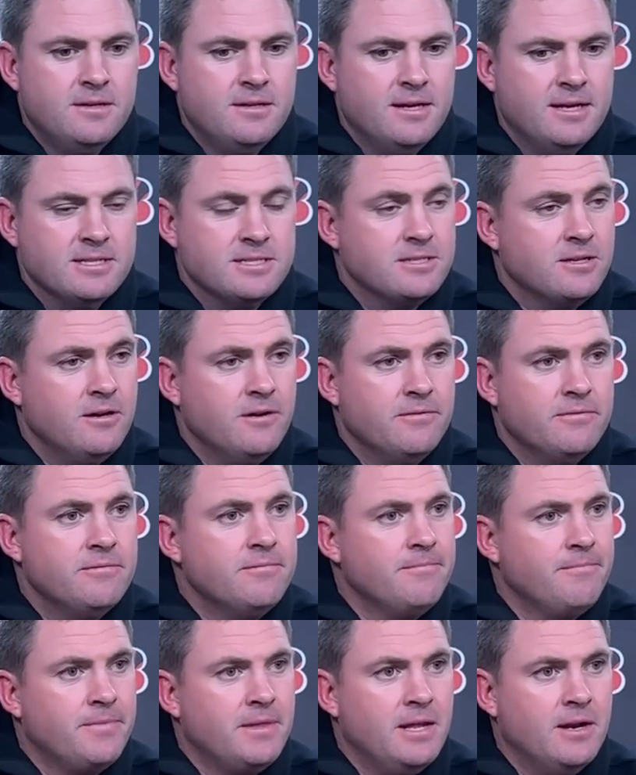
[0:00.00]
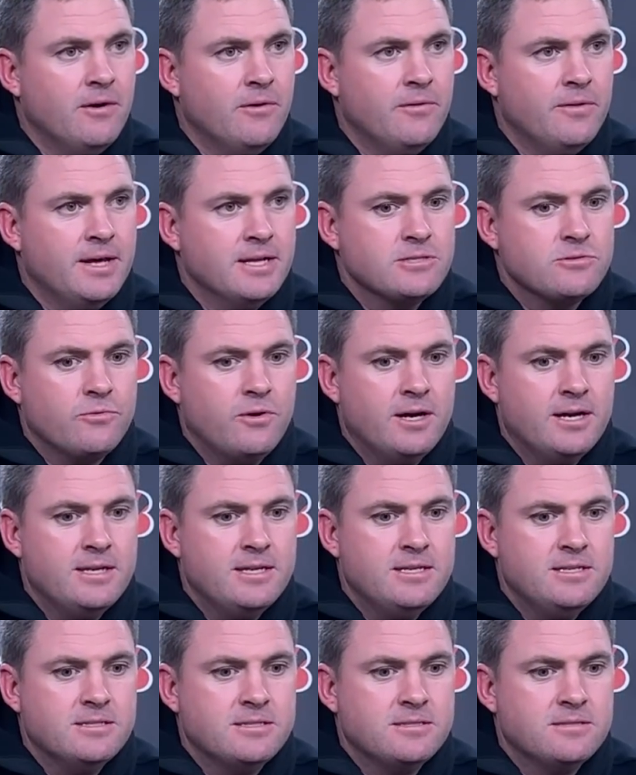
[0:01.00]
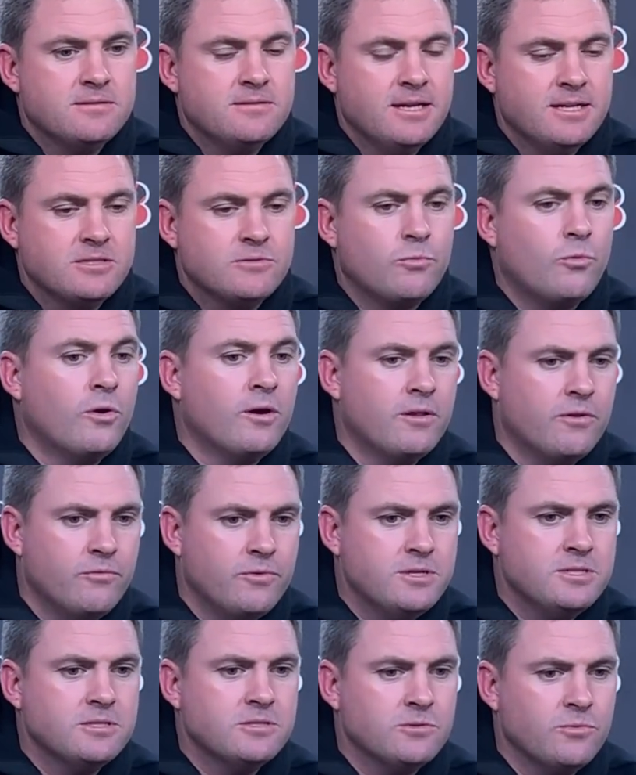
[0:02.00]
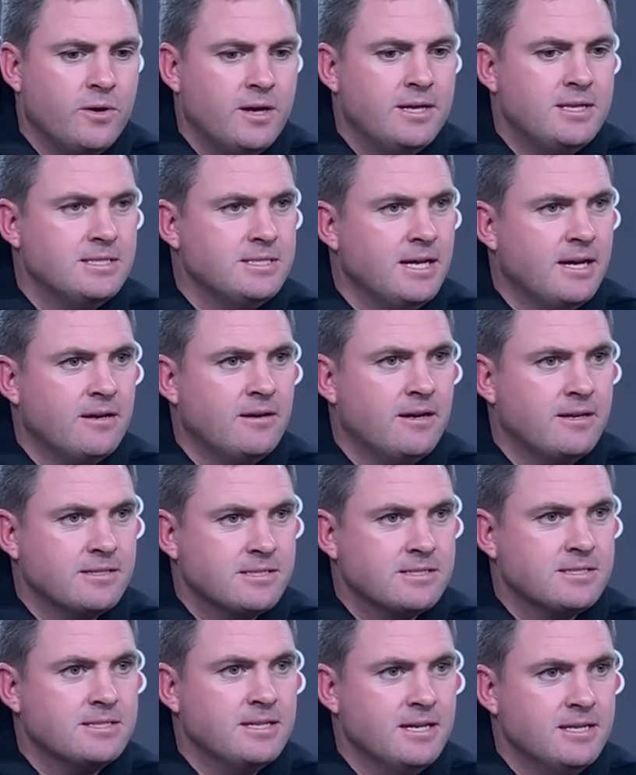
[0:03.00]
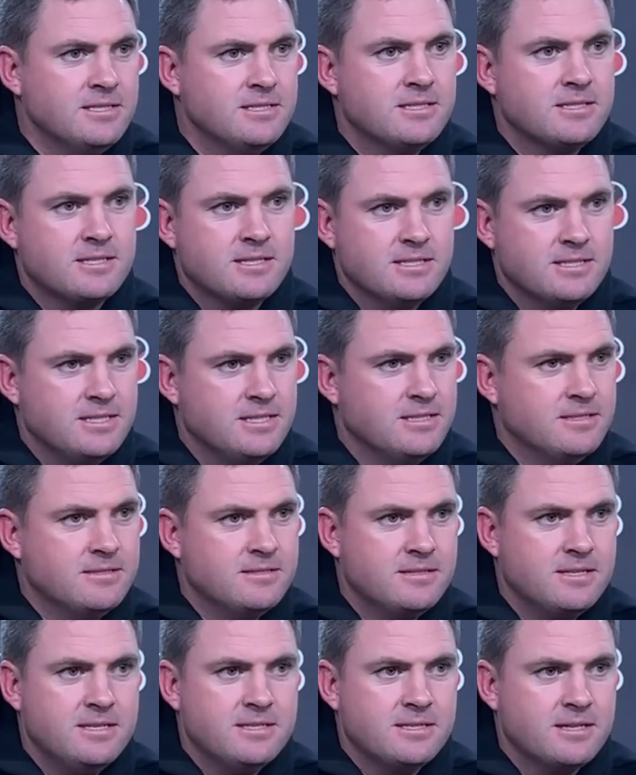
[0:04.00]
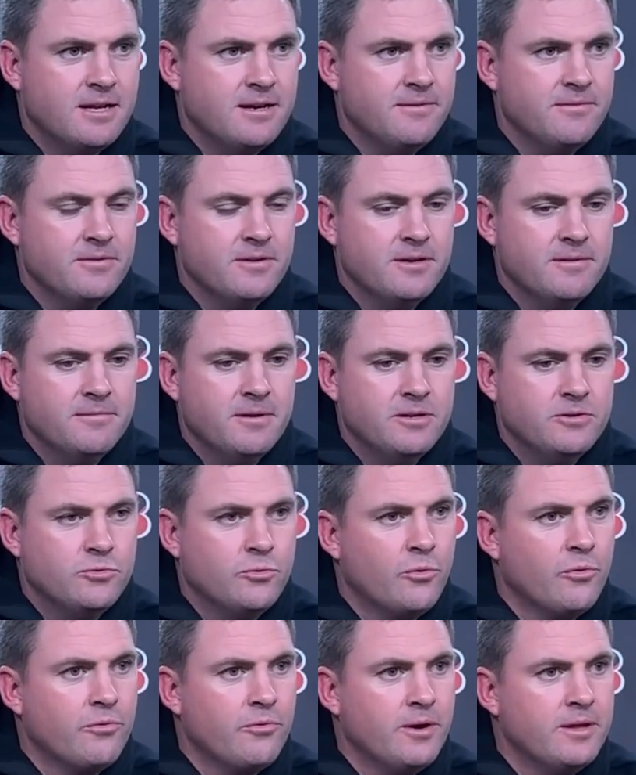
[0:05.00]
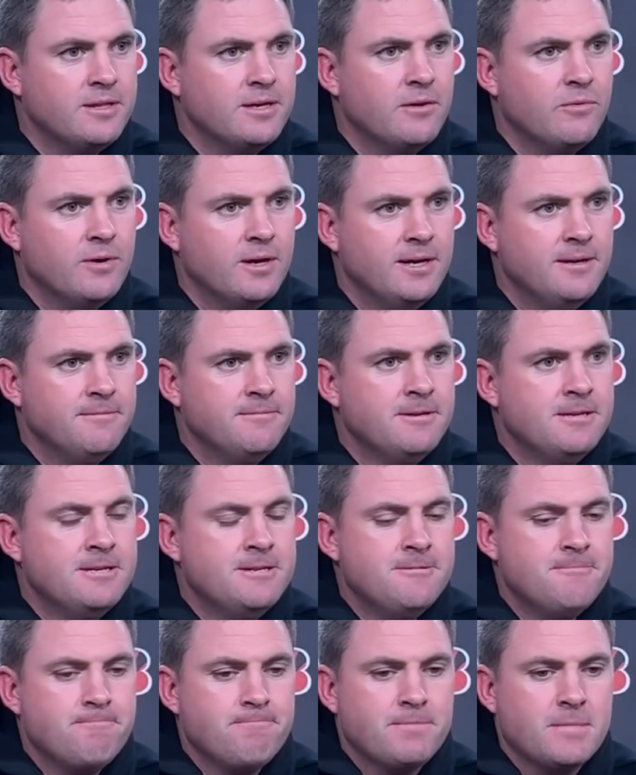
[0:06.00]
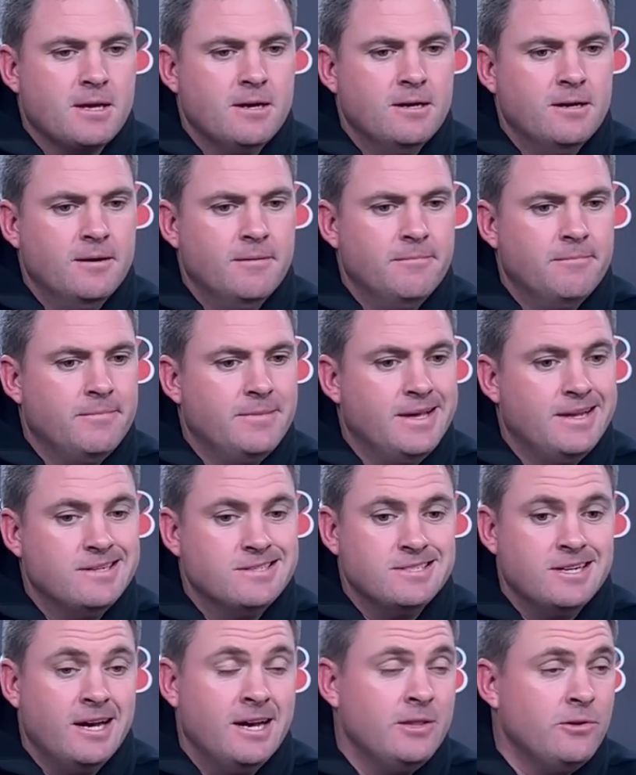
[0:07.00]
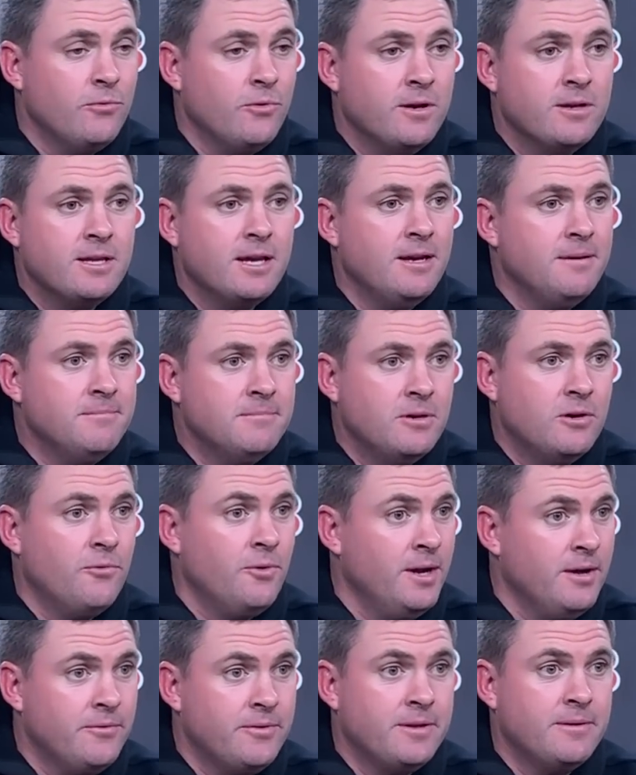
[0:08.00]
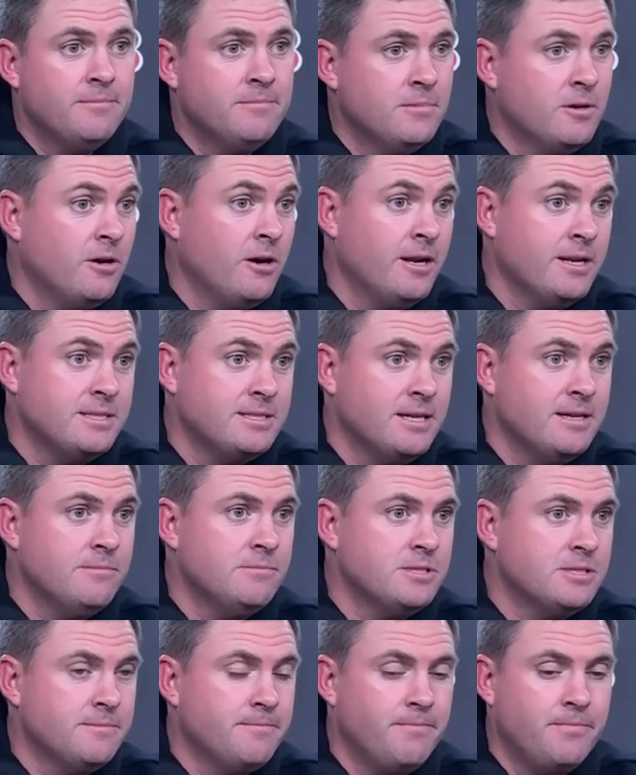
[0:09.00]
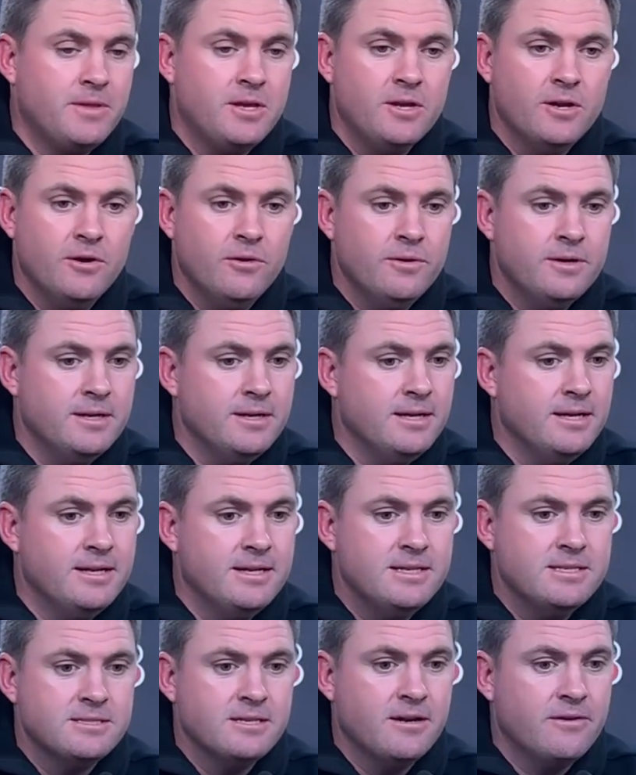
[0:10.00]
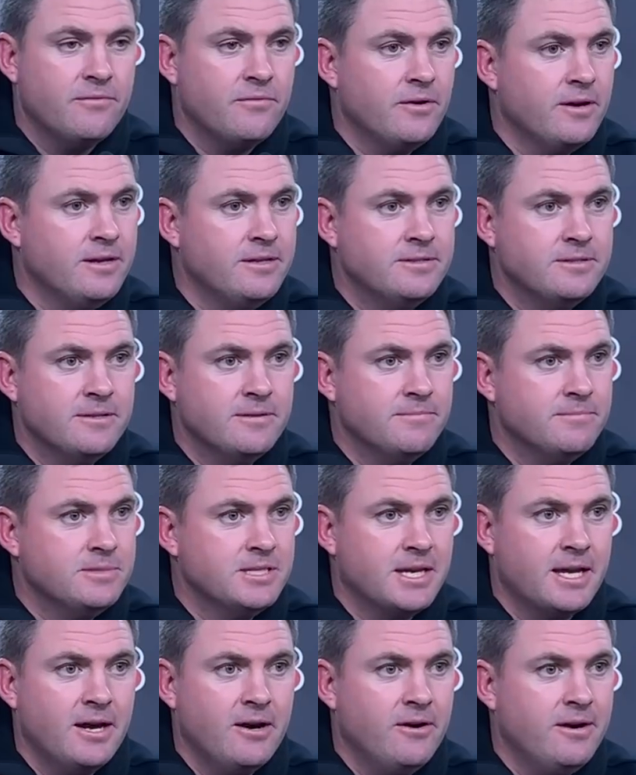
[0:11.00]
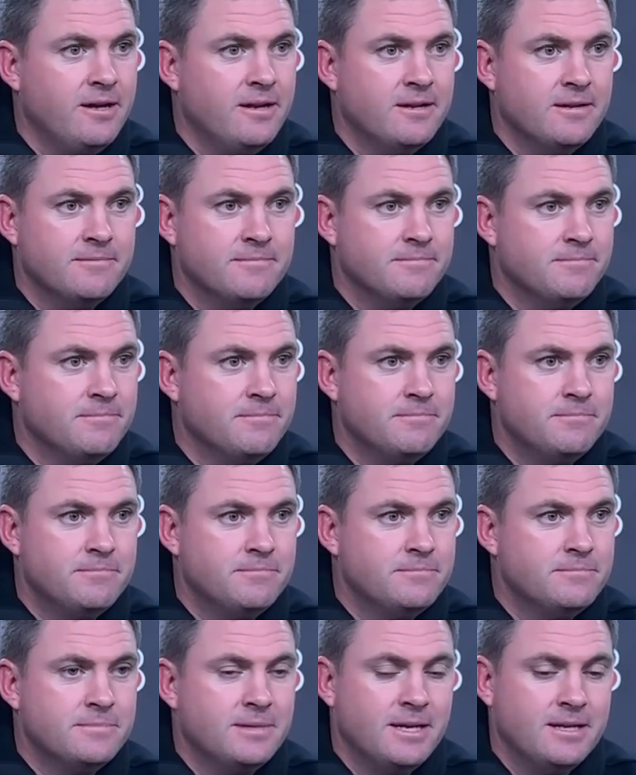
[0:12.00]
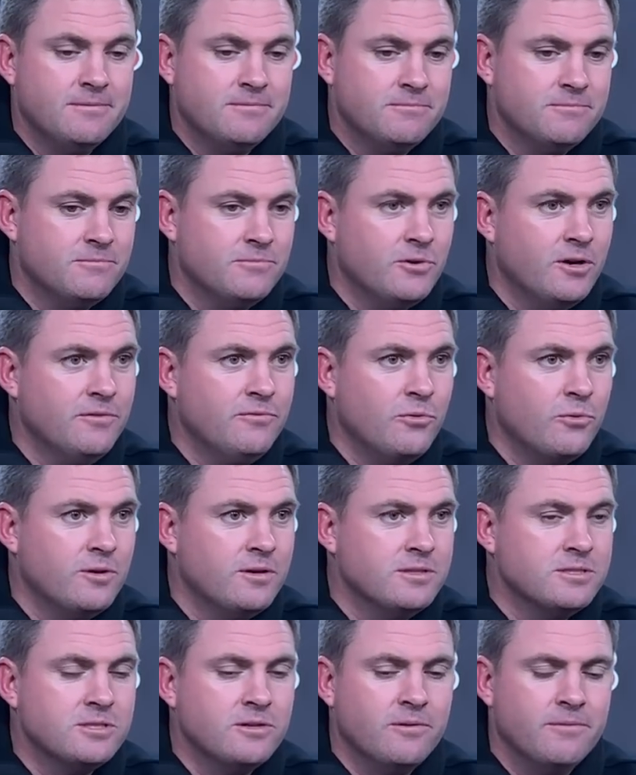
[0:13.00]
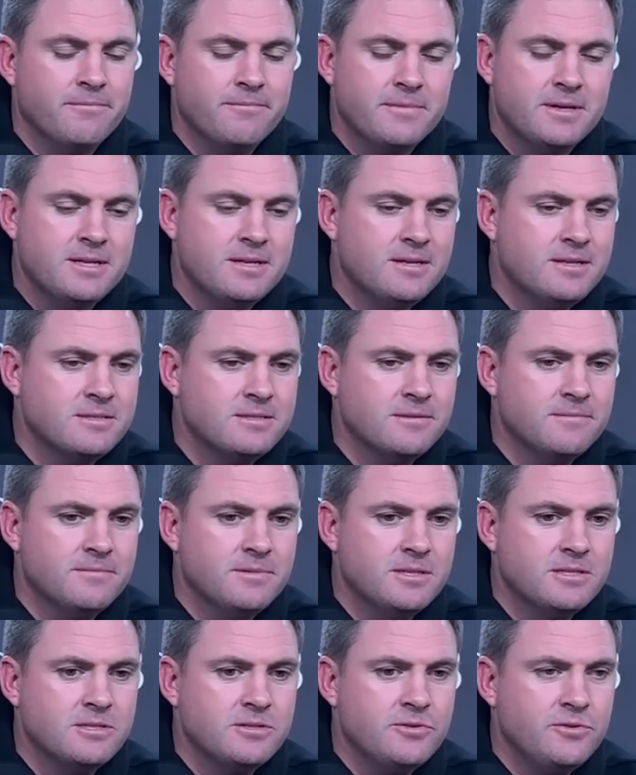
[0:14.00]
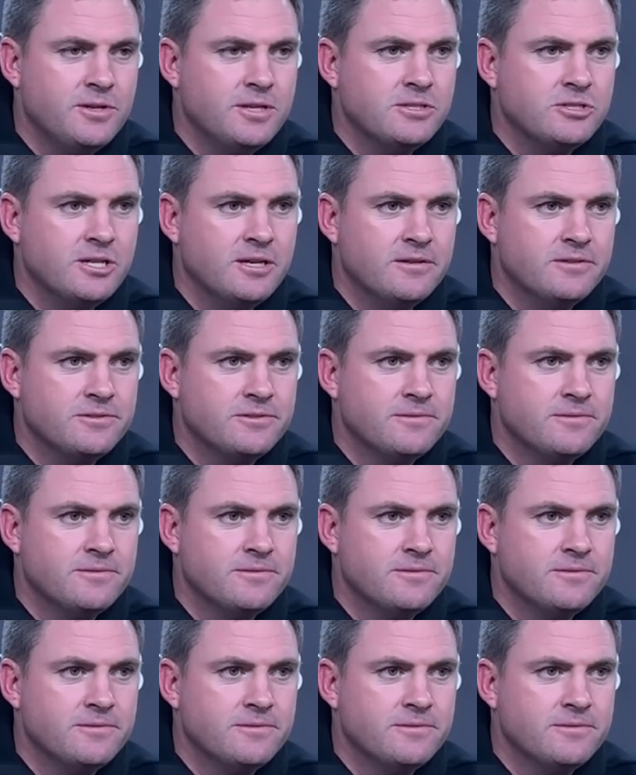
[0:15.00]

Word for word: that's tough, you know, and that's why he's that's one of the reasons why he's had a lot of success, because he's he's kind of a, a dual threat that way. Um, they design the run game around him a lot of times, you know, and, and he's not afraid to, to carry it and and run for it. So it's a it's a unique challenge.